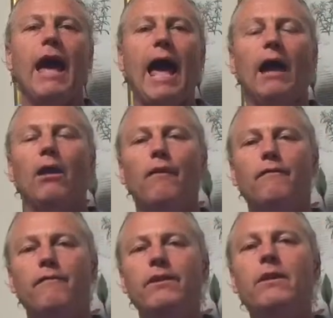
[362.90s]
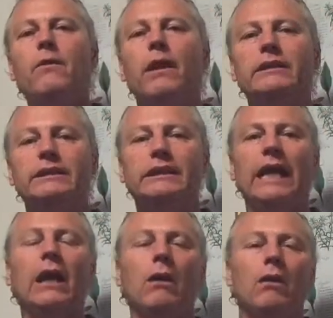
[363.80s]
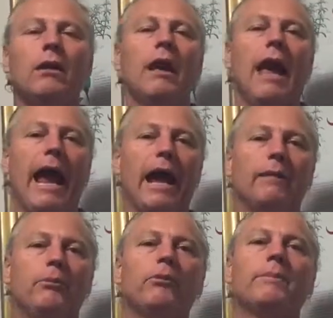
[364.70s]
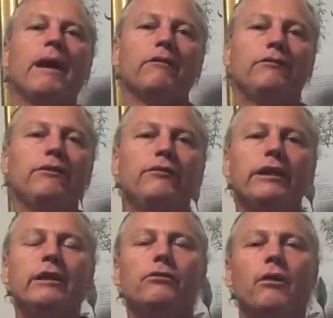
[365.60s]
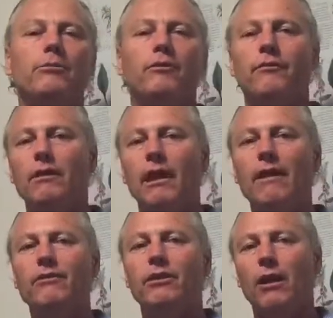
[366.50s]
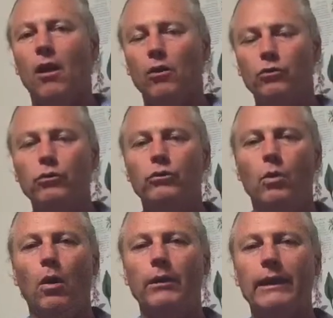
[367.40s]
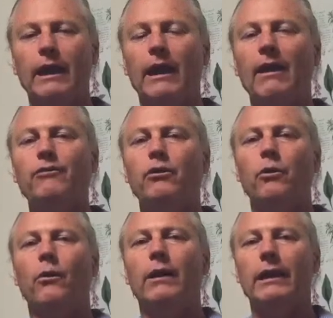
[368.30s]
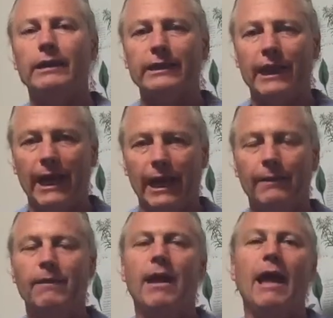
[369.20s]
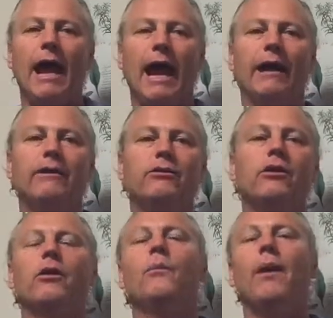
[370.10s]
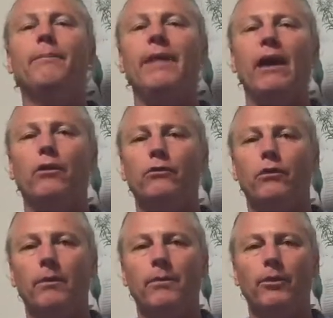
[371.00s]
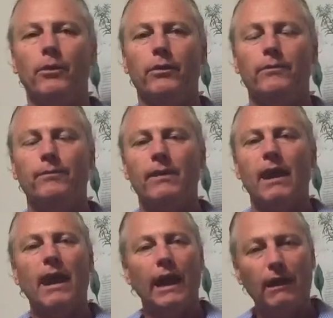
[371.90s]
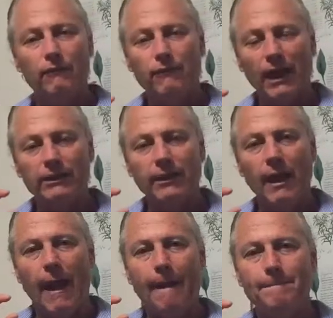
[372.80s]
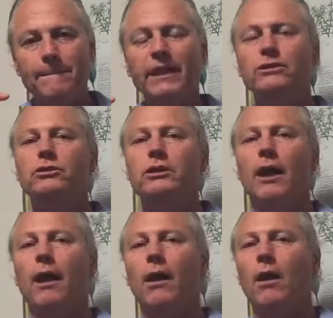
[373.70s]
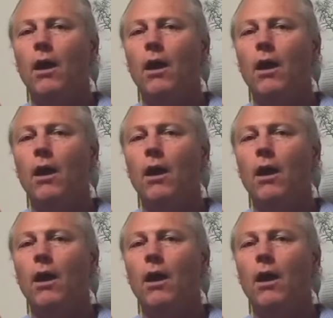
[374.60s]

aloe vera gel and put about 15 drops of lavender, good quality lavender oil into that. And you can rub that onto the burn. In fact, a mixture